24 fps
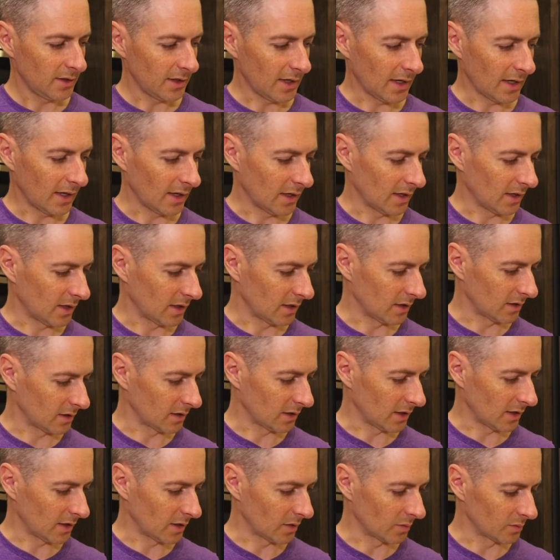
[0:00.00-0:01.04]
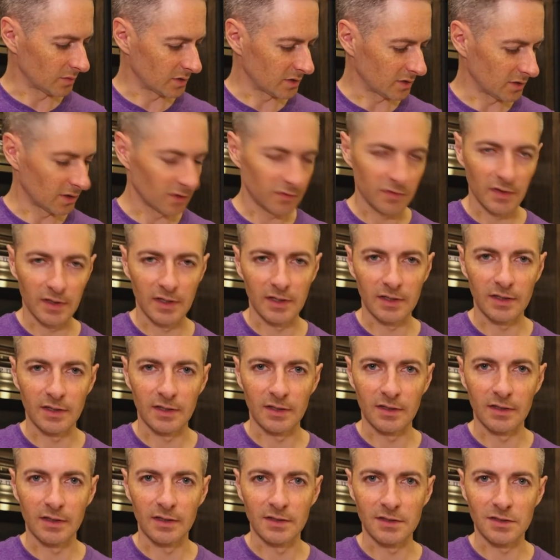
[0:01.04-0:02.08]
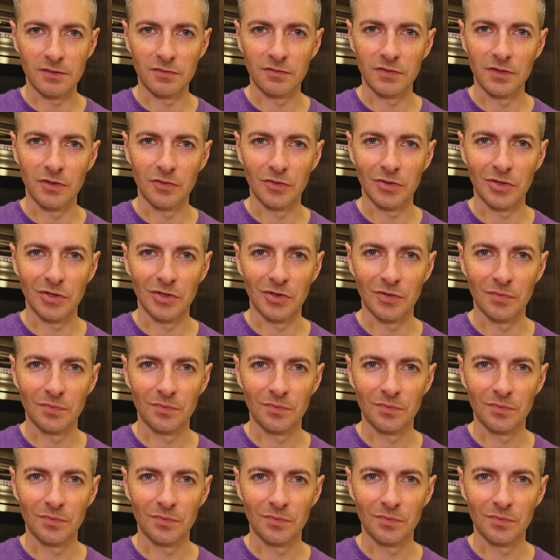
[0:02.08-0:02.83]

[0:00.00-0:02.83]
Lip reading: and see if anything is a fit with you.